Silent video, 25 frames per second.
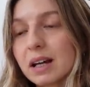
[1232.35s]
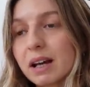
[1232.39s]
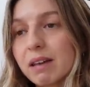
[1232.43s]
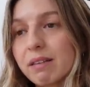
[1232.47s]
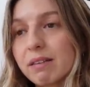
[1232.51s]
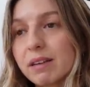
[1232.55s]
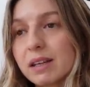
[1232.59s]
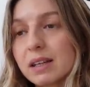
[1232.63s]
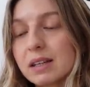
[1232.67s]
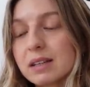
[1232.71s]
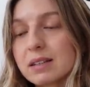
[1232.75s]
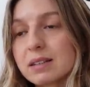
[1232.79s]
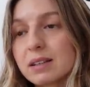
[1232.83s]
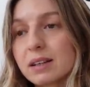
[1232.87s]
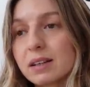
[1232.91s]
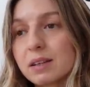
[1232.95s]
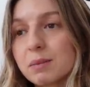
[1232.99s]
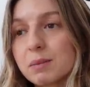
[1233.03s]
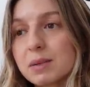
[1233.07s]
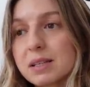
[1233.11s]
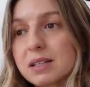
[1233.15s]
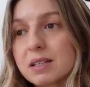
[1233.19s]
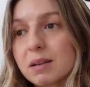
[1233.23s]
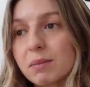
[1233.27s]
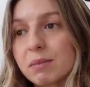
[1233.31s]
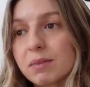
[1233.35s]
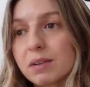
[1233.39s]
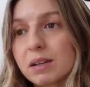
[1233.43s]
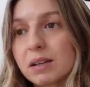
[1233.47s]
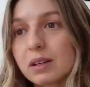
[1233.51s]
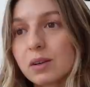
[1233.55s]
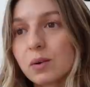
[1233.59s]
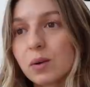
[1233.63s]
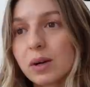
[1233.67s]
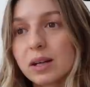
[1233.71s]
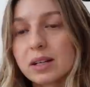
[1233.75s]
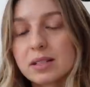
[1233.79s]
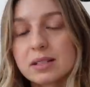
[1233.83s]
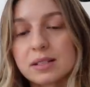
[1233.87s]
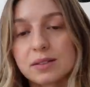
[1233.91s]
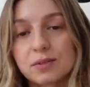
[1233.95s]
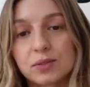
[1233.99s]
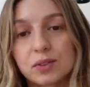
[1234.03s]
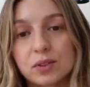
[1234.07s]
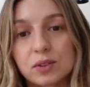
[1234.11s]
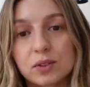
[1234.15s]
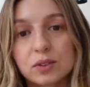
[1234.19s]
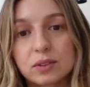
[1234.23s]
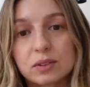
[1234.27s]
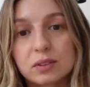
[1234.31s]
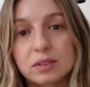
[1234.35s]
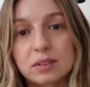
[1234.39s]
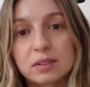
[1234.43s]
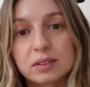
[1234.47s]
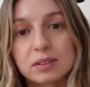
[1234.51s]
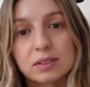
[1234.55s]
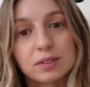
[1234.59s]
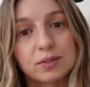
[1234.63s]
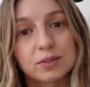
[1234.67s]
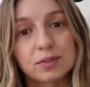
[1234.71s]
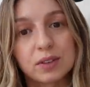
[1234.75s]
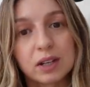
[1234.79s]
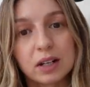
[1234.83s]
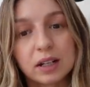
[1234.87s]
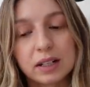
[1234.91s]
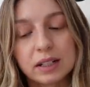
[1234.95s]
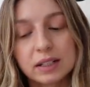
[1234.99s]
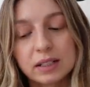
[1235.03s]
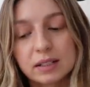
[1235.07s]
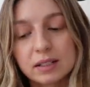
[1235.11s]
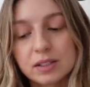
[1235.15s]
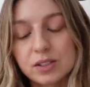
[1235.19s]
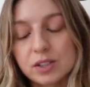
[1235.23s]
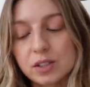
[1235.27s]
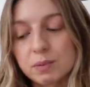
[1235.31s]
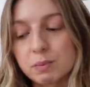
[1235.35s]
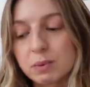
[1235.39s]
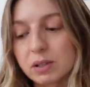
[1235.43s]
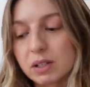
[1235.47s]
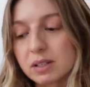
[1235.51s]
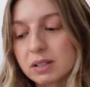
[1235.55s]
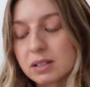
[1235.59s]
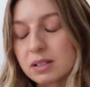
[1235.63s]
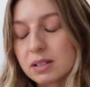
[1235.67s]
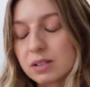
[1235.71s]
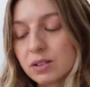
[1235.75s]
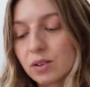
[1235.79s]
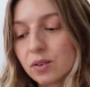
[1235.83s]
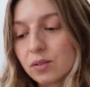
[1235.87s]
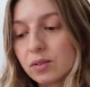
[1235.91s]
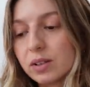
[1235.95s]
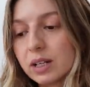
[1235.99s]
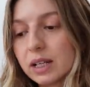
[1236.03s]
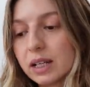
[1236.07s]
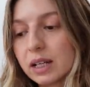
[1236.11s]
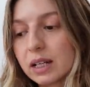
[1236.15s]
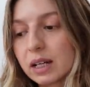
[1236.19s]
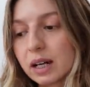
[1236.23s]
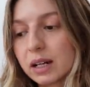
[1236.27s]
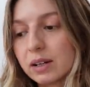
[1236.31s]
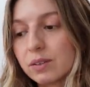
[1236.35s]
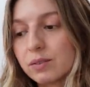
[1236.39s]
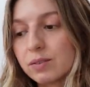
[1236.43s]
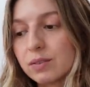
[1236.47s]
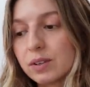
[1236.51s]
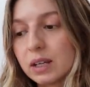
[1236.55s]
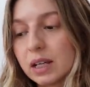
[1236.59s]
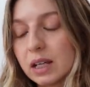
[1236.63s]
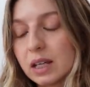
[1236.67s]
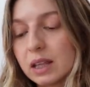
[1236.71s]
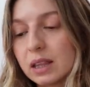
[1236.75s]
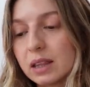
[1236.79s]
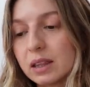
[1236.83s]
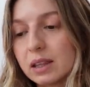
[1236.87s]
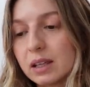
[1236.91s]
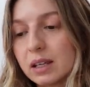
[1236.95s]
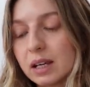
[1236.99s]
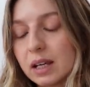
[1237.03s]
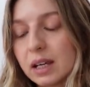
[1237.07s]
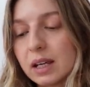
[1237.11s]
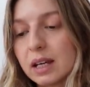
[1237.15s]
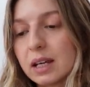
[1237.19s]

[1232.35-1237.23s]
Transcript: I think, is going to be something quite difficult to find, just because it's not really kind of in,